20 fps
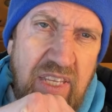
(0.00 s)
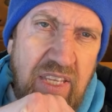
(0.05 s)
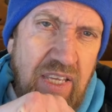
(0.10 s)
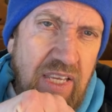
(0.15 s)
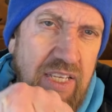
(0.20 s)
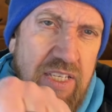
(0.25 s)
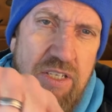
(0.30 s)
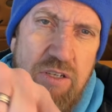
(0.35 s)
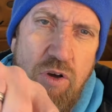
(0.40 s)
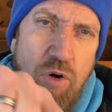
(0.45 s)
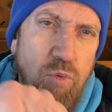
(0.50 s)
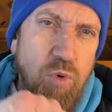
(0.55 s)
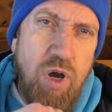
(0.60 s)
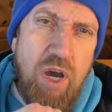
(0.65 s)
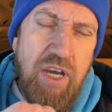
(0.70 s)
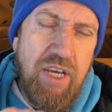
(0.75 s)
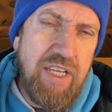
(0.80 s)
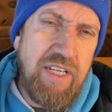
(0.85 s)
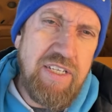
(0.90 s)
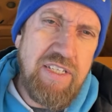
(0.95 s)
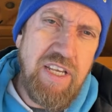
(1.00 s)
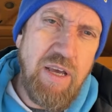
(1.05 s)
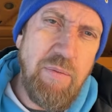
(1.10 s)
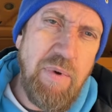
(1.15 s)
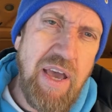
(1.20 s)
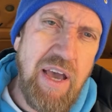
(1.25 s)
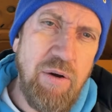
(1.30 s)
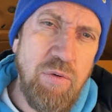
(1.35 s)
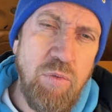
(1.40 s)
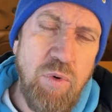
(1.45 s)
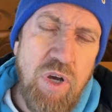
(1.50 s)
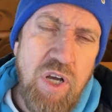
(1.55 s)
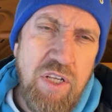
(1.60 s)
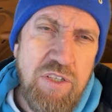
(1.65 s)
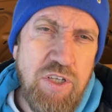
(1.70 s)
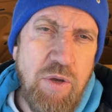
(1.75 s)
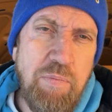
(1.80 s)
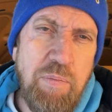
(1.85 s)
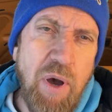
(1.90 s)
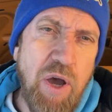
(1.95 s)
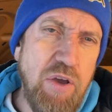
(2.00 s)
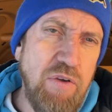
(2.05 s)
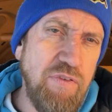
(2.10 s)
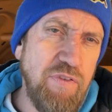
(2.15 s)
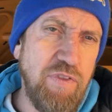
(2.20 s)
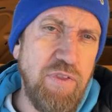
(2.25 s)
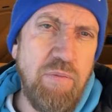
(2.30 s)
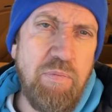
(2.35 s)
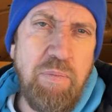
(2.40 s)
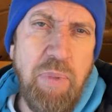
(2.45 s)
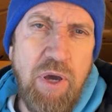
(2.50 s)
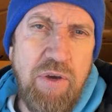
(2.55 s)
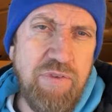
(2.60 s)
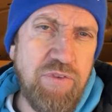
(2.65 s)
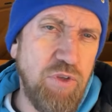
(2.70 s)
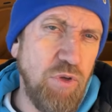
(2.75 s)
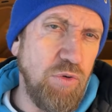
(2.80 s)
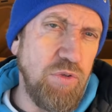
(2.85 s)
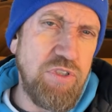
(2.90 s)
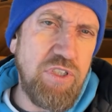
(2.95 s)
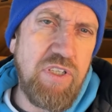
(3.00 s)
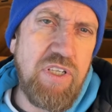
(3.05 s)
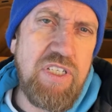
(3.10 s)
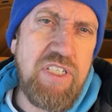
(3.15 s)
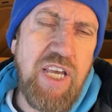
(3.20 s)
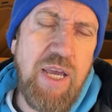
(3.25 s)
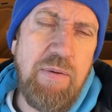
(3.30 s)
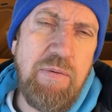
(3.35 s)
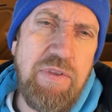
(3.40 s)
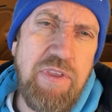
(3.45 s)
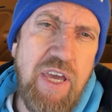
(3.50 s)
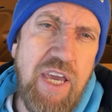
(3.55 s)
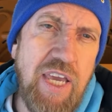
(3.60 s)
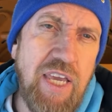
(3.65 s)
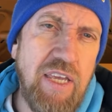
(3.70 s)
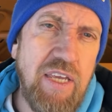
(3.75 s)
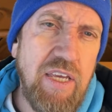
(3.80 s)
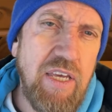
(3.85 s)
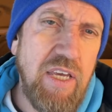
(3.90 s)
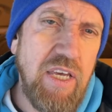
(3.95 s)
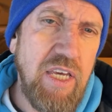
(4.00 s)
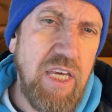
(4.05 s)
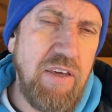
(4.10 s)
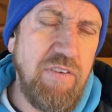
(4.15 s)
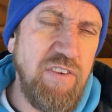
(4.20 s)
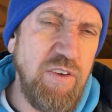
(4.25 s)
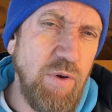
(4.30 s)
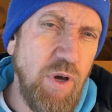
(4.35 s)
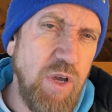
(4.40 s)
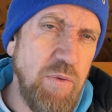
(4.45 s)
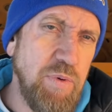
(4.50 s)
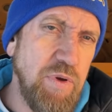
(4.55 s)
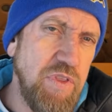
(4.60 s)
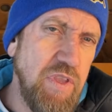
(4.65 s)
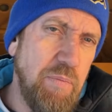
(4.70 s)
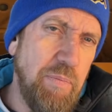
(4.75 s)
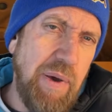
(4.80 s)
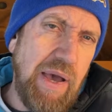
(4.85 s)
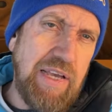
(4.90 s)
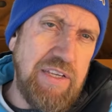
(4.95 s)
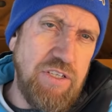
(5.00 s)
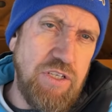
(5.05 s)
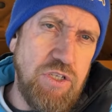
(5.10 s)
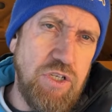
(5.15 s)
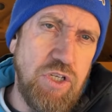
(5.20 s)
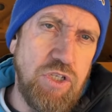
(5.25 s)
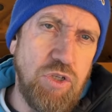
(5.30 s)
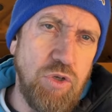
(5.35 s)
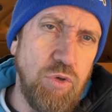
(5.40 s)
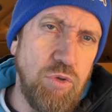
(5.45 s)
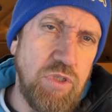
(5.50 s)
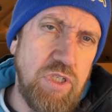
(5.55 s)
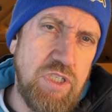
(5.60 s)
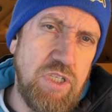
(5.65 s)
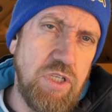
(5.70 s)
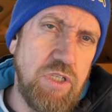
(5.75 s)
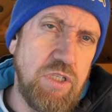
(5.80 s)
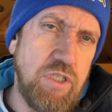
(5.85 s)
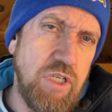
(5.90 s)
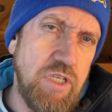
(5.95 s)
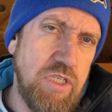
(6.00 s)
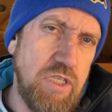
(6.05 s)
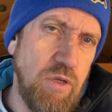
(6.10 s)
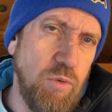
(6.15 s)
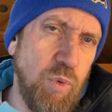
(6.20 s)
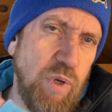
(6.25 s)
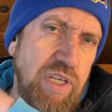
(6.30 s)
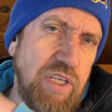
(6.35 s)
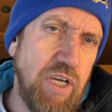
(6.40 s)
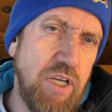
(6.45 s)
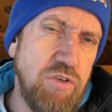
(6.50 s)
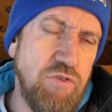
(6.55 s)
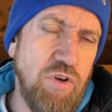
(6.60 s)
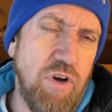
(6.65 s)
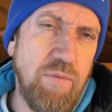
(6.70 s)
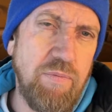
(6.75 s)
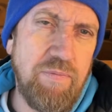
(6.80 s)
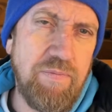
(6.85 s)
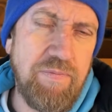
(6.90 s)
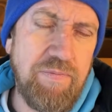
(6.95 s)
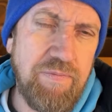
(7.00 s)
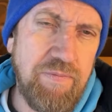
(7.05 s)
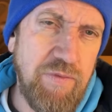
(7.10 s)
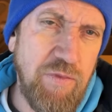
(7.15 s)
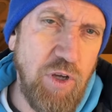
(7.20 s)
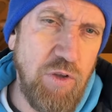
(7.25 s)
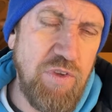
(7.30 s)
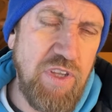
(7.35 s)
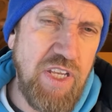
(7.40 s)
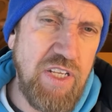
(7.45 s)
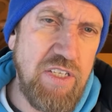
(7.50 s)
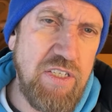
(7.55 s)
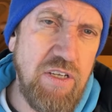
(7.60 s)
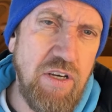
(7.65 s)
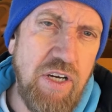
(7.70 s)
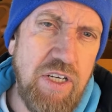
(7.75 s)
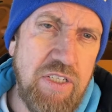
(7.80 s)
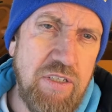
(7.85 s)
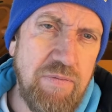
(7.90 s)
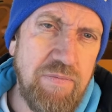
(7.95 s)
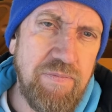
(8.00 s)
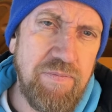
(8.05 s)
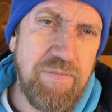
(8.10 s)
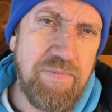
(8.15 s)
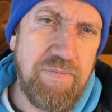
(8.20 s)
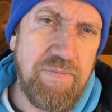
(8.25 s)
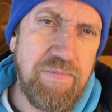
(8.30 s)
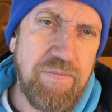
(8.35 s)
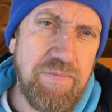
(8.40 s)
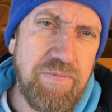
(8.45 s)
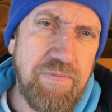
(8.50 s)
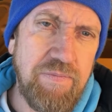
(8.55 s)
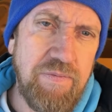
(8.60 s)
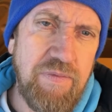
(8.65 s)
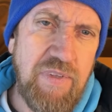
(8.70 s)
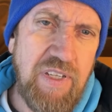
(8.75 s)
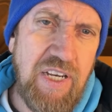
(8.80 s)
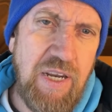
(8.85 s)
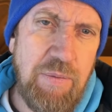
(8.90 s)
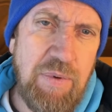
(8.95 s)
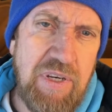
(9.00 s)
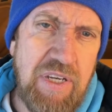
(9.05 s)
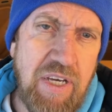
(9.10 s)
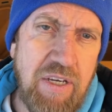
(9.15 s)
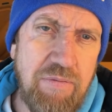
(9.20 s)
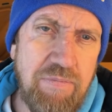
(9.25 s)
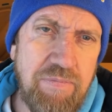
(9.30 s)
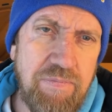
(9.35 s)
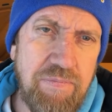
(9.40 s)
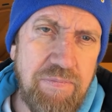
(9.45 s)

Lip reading: is not working somehow. Do both doors do the same thing? If you open the passenger door, does the window drop on the inside? Let me know.